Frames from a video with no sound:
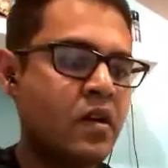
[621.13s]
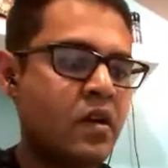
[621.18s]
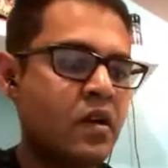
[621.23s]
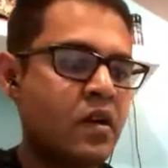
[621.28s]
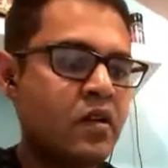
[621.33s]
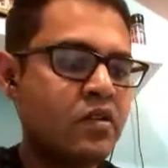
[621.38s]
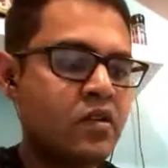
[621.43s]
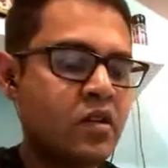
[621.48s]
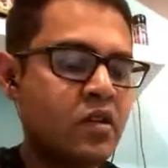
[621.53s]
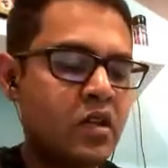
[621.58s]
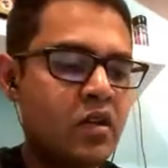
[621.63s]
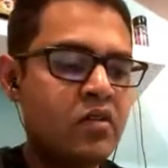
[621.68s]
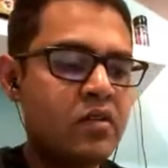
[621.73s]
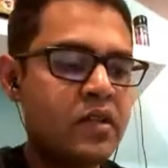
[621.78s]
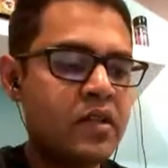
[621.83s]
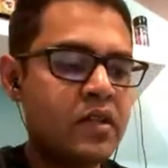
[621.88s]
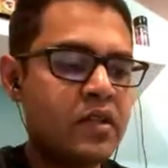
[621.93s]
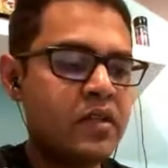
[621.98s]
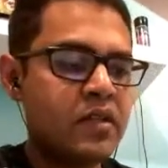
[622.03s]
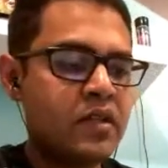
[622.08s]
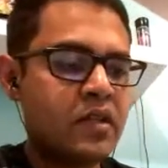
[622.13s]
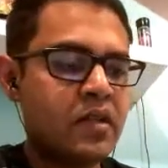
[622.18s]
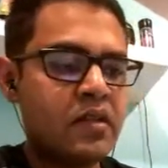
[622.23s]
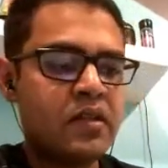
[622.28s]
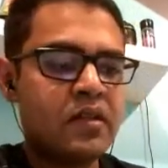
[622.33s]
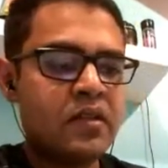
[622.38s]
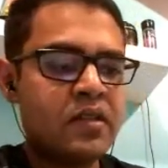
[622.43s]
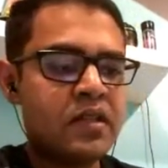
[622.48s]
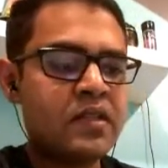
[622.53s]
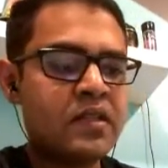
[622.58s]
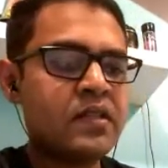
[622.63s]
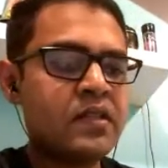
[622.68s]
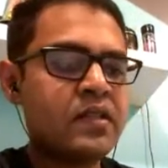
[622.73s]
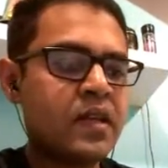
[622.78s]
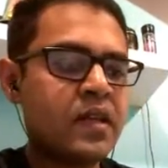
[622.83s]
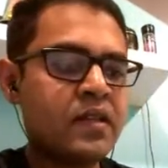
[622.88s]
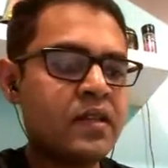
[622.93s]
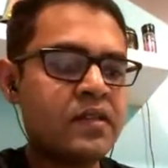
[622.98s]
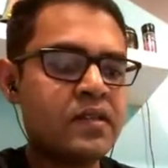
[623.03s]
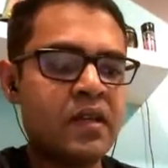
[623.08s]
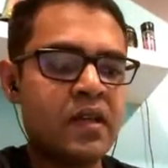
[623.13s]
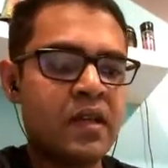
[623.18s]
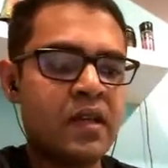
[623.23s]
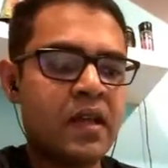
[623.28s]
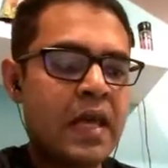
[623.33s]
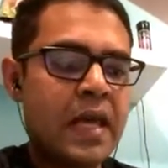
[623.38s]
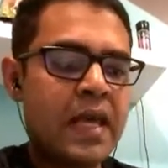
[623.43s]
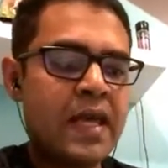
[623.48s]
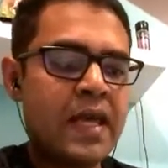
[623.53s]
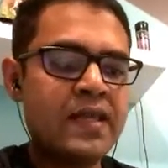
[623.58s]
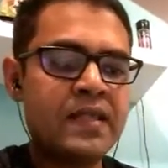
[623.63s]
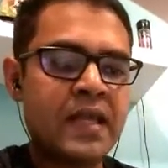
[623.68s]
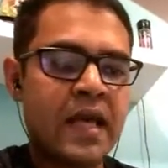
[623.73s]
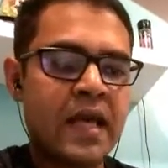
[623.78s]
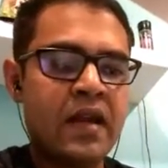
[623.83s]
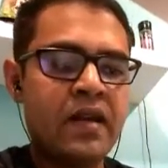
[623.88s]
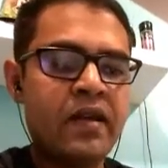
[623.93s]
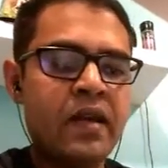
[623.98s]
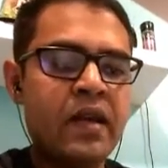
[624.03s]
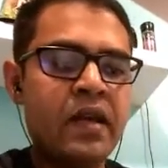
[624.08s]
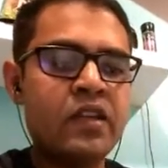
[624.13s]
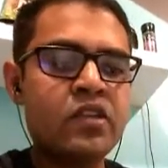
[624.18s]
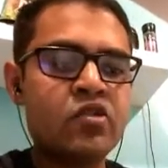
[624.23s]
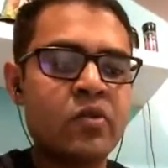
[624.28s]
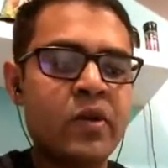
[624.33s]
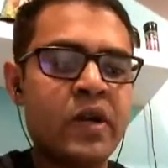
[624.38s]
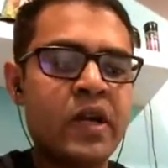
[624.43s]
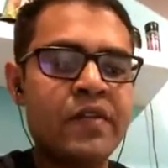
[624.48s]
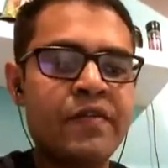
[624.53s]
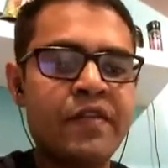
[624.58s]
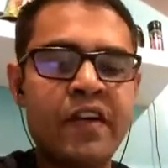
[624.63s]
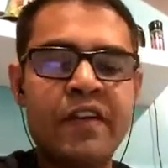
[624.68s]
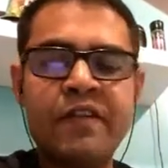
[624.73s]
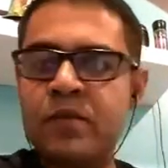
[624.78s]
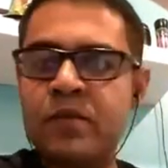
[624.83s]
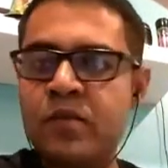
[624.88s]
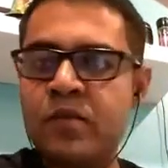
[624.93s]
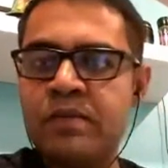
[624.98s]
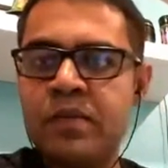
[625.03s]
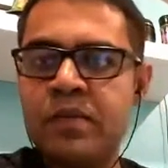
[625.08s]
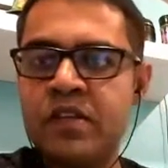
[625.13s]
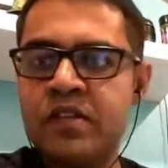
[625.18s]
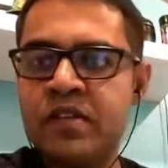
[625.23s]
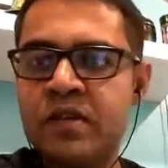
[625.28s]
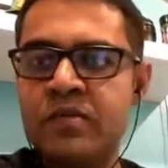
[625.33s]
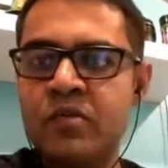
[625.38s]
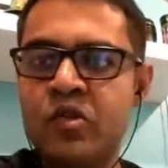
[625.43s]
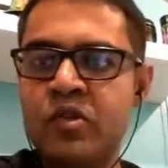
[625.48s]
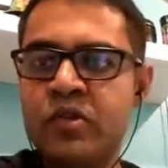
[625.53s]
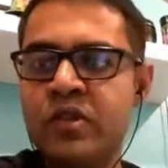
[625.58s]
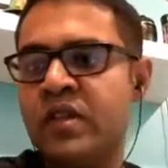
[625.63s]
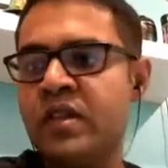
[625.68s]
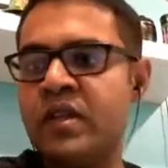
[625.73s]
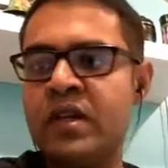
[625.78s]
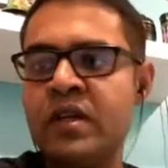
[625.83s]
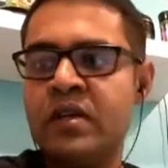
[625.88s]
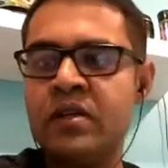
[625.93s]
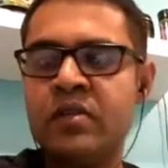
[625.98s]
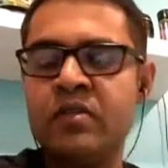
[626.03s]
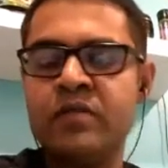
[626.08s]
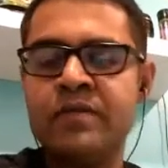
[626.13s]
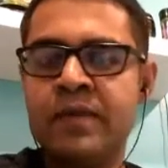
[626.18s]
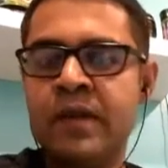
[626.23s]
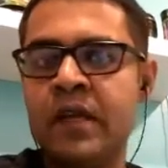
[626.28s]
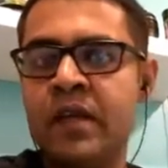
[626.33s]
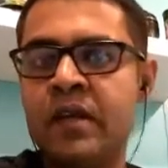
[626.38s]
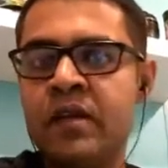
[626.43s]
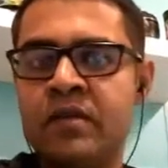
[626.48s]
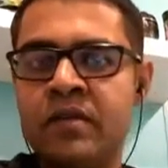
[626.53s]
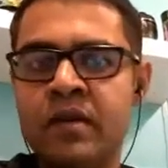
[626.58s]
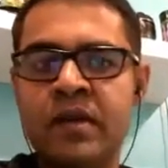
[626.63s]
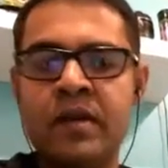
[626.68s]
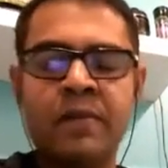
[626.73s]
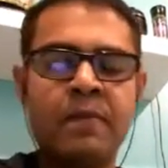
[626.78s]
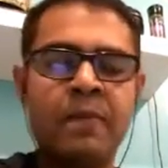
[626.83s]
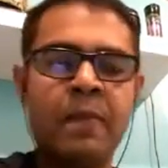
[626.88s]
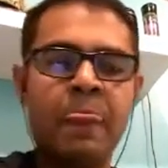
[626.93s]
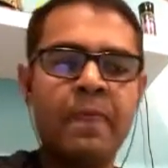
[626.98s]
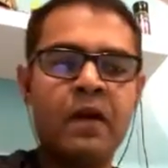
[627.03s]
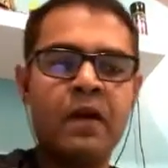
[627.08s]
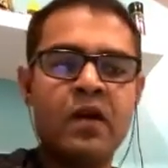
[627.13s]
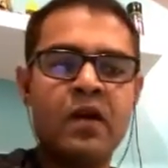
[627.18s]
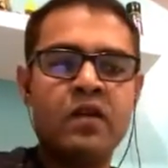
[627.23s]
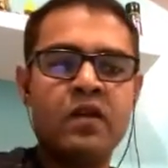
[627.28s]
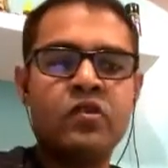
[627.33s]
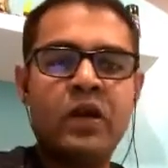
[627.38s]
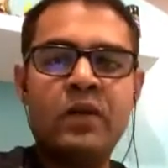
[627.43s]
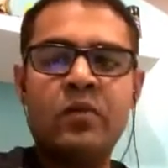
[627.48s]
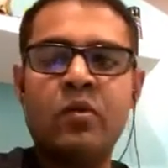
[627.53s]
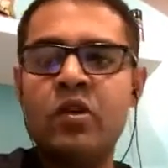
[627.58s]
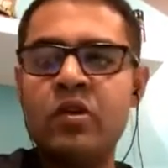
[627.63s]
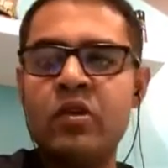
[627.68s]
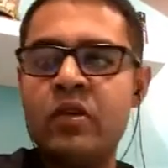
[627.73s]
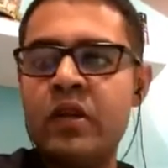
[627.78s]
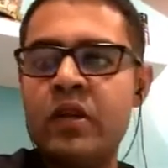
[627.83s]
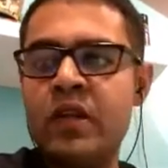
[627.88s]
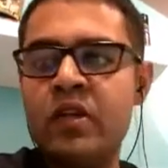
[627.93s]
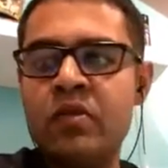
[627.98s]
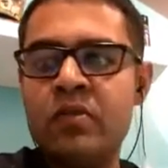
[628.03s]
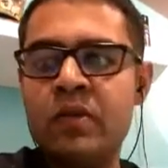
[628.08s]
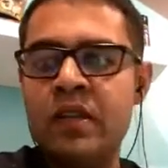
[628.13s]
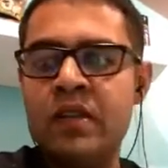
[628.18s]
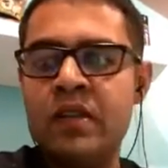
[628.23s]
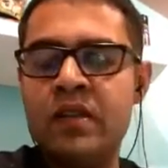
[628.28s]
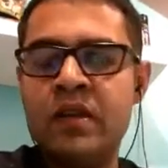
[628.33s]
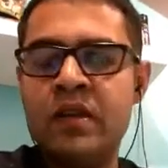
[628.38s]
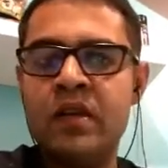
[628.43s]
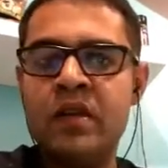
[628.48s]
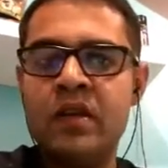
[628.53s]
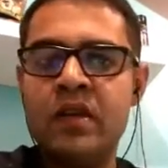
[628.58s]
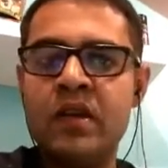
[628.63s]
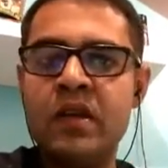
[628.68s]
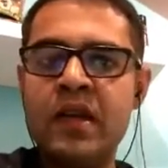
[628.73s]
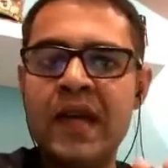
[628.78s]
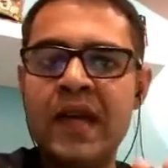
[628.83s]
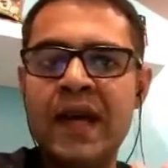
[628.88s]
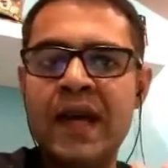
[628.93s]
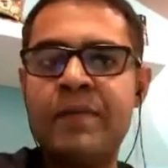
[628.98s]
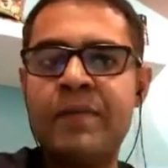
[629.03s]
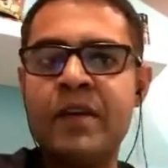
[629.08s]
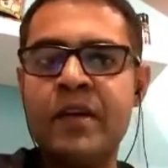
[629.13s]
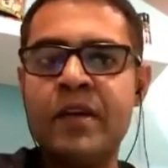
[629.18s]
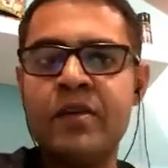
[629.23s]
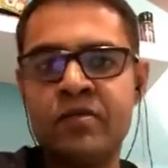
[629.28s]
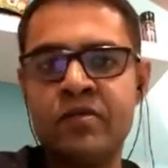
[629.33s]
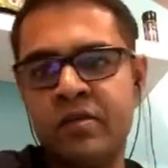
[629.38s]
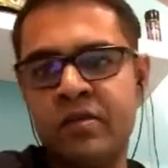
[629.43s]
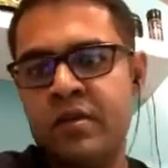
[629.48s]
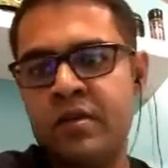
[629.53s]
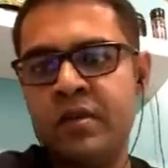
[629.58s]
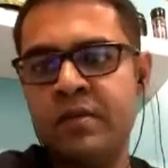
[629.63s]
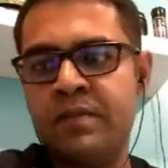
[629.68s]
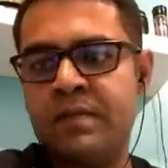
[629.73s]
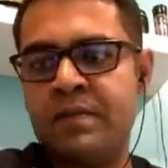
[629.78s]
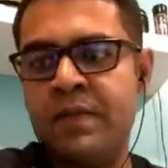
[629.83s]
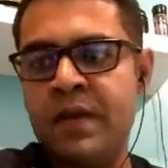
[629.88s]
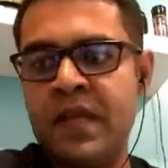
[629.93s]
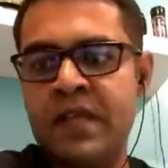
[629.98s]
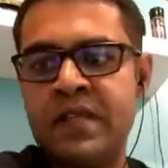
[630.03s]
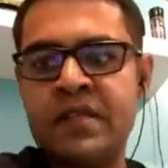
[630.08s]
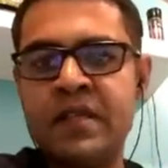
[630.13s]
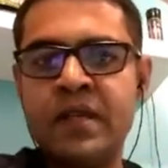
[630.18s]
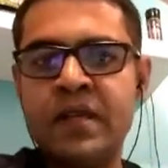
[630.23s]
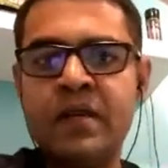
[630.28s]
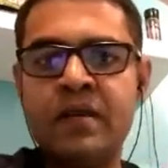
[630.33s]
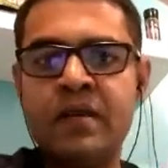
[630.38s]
So now this is saying the A salary is 25% more than that of B. Okay. So I want to tell you one thing. In aptitude, the basic